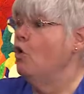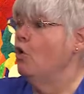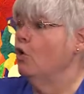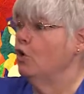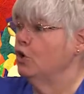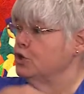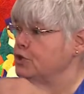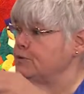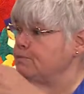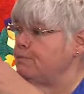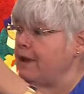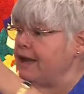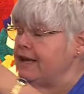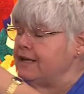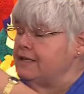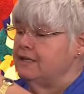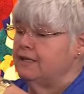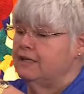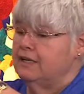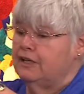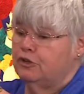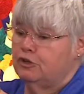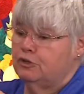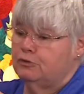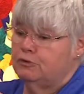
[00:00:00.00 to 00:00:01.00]
Or just paint
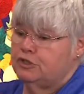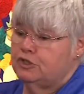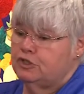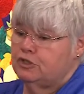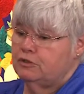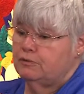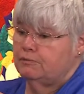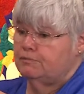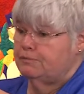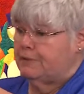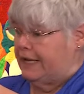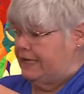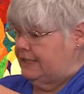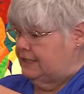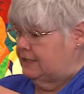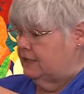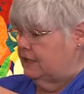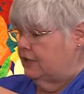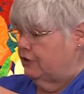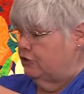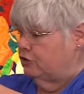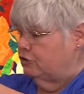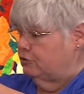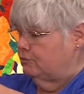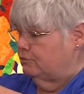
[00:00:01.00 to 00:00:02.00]
another
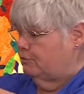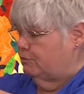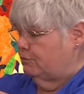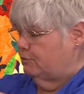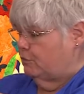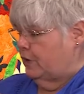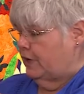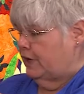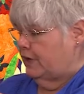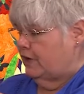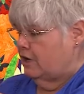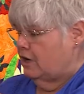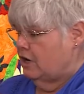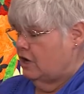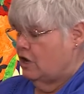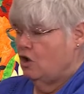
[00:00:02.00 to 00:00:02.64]
one.